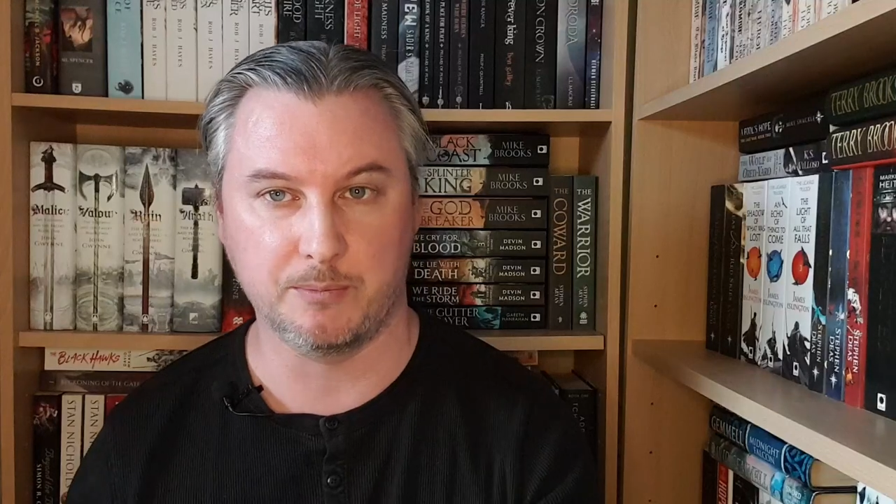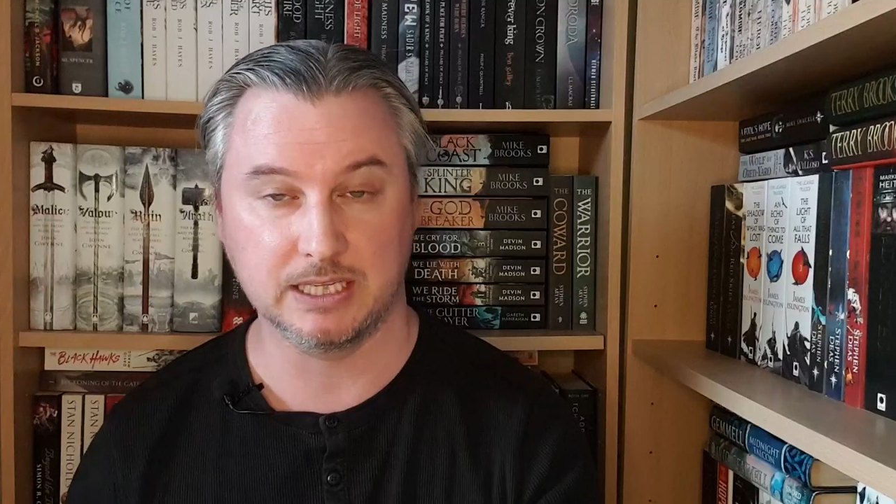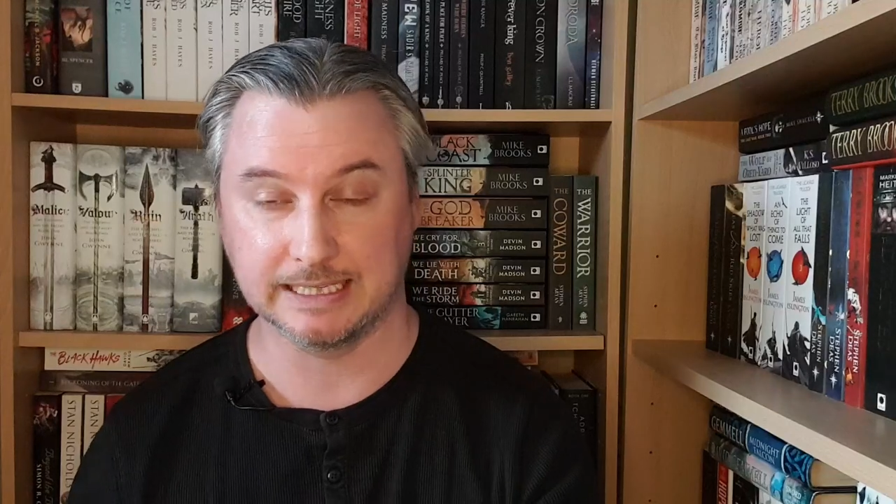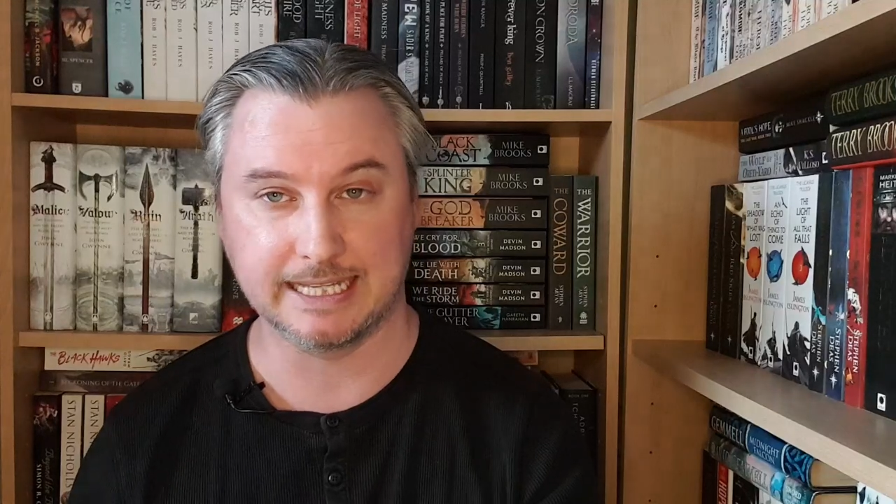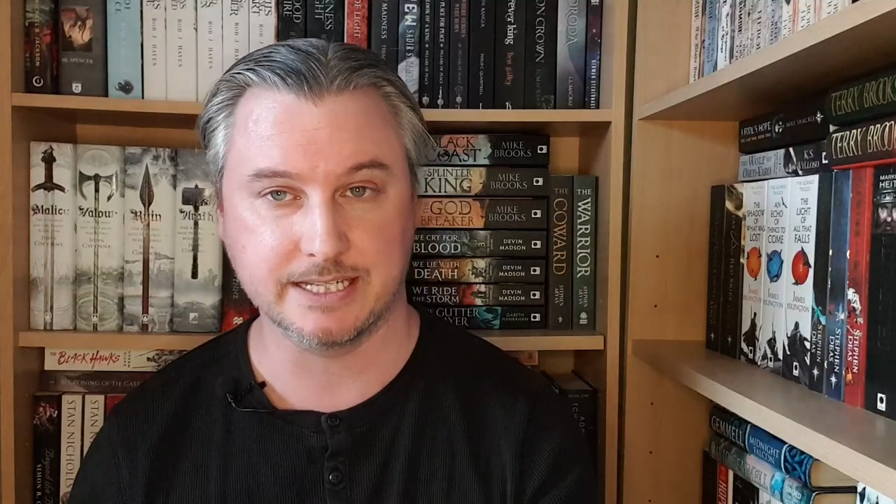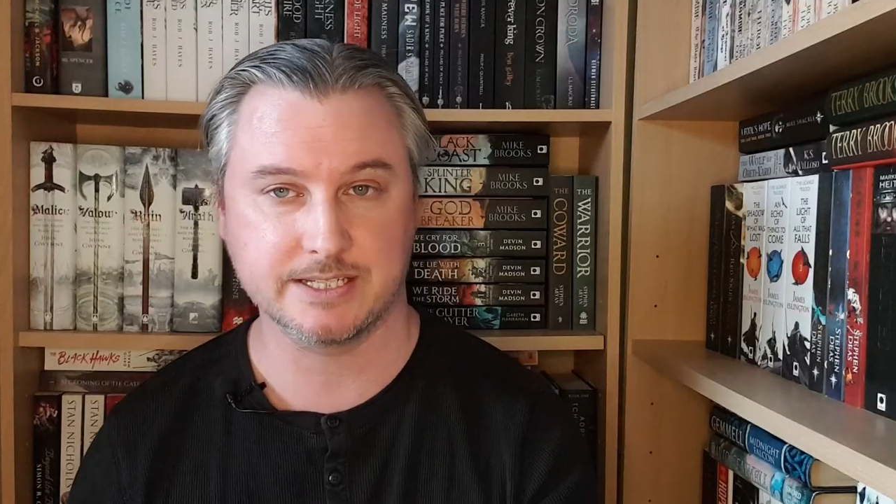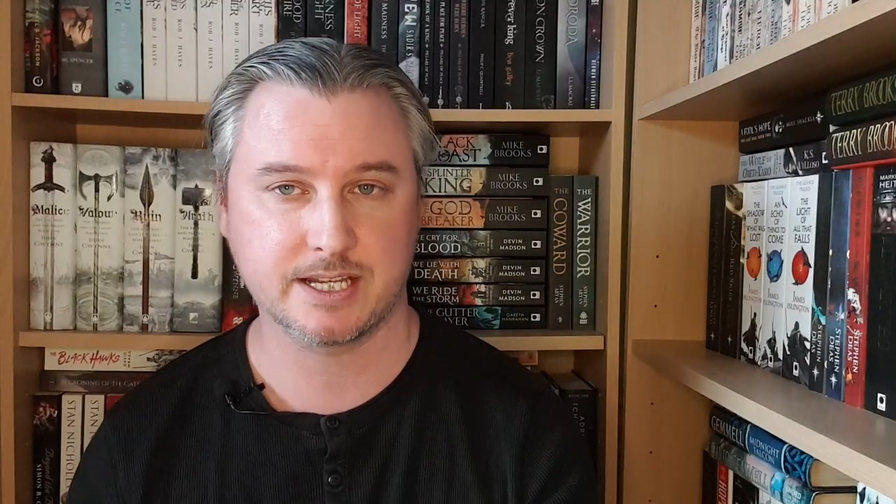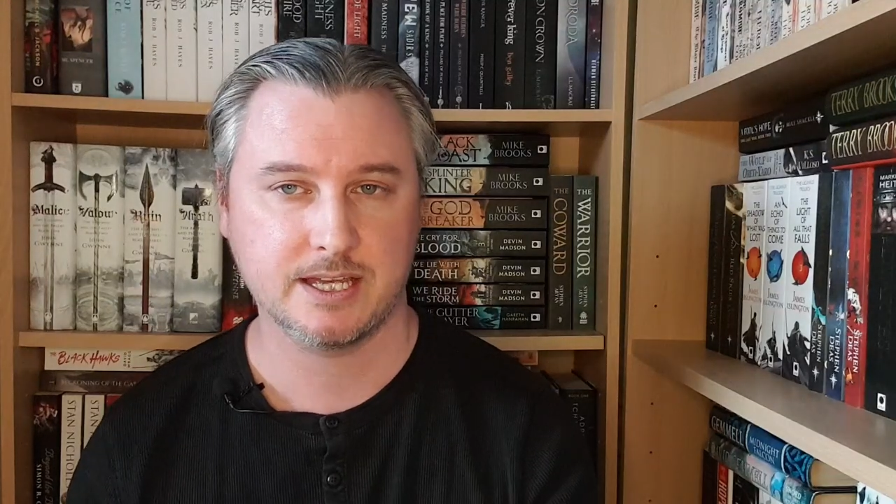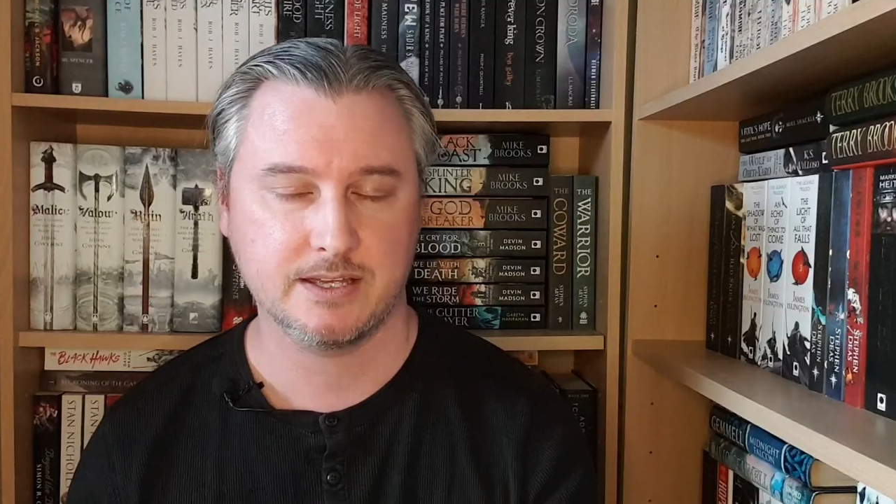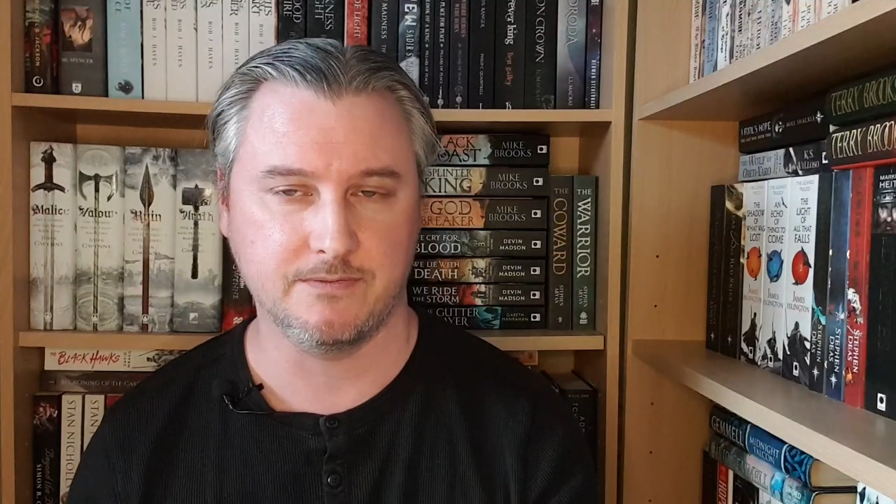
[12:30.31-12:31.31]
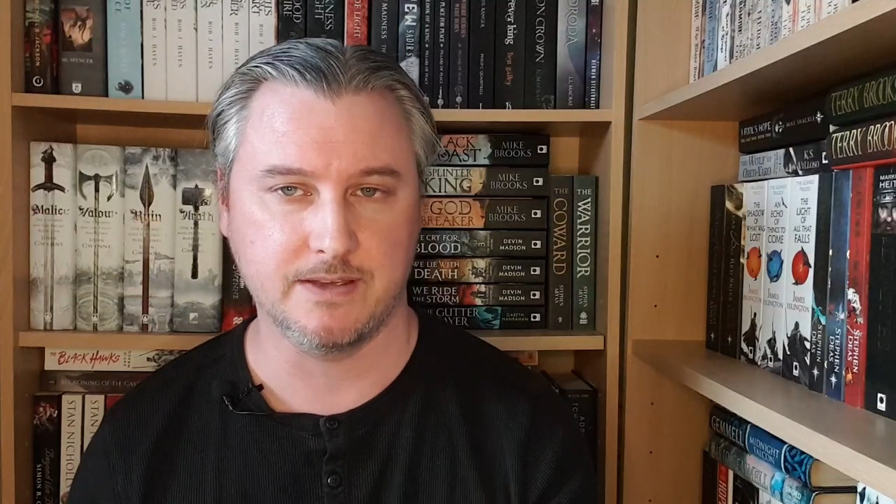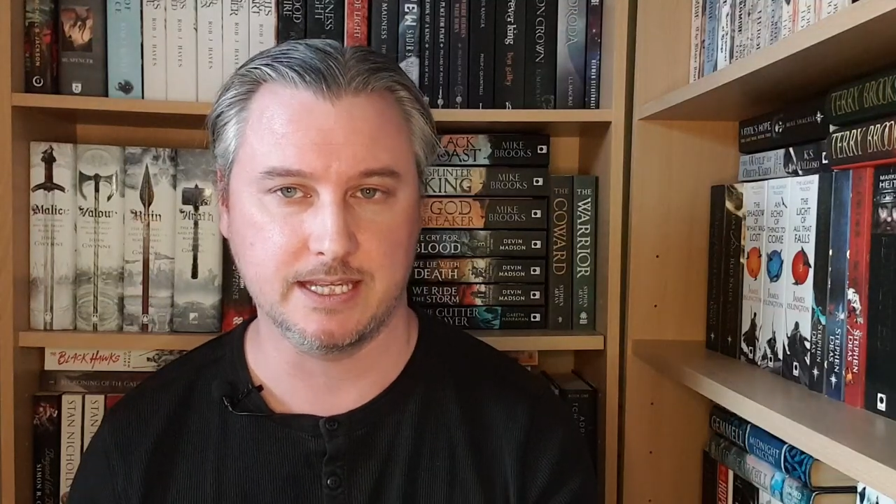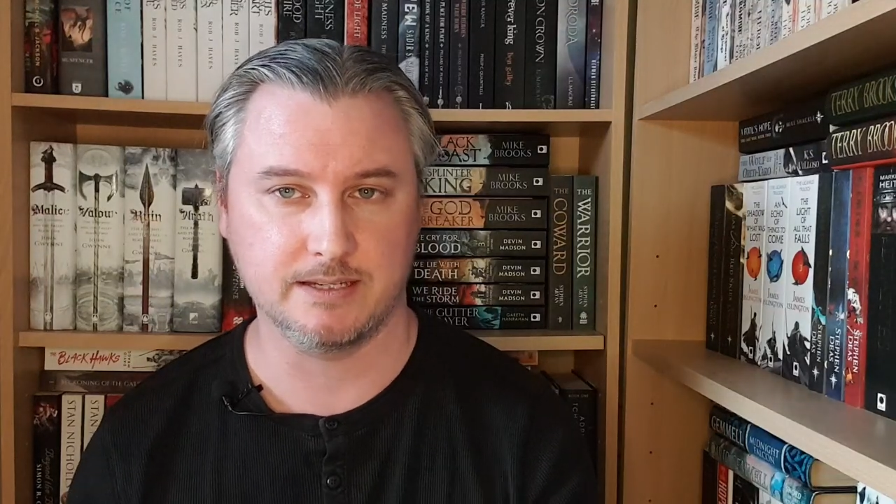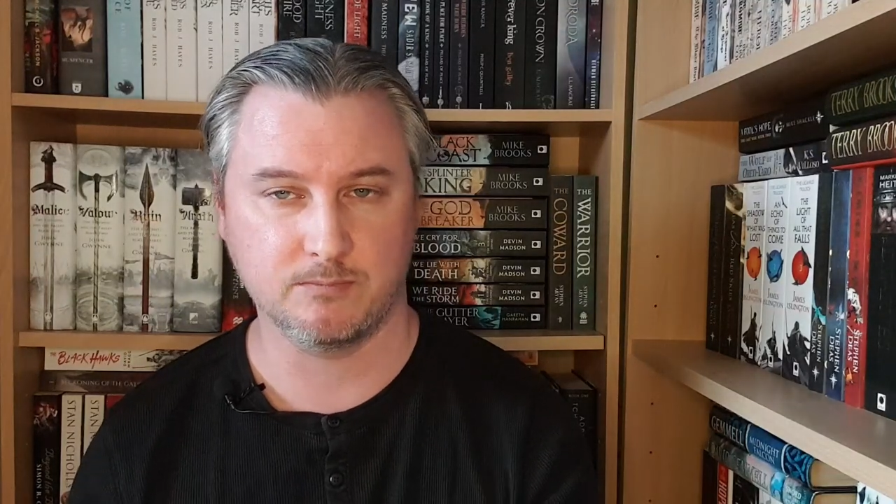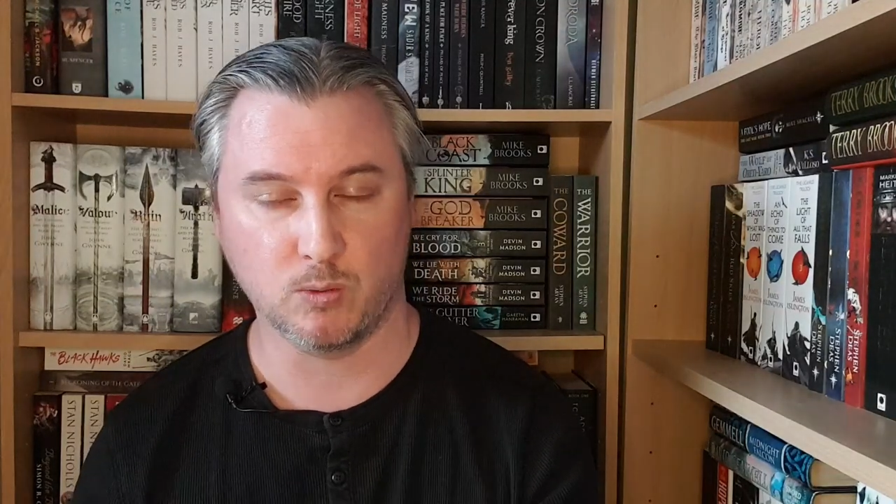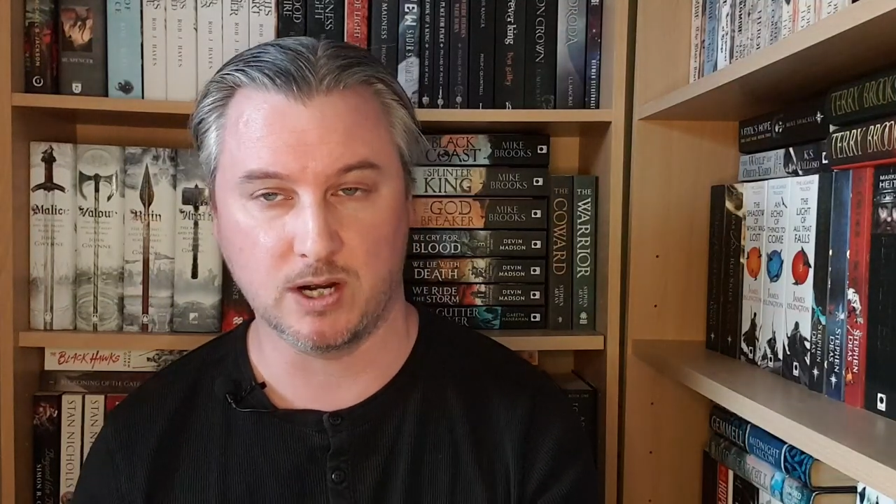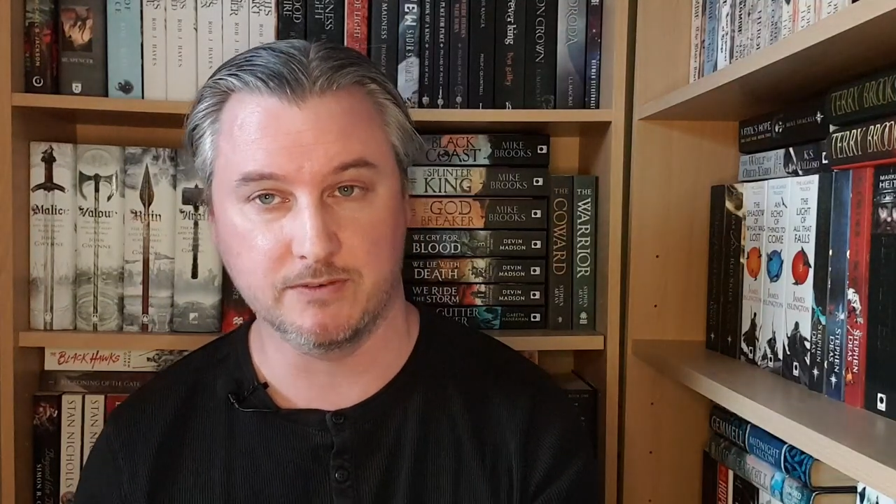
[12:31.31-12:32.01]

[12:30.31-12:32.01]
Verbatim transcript: at least the well,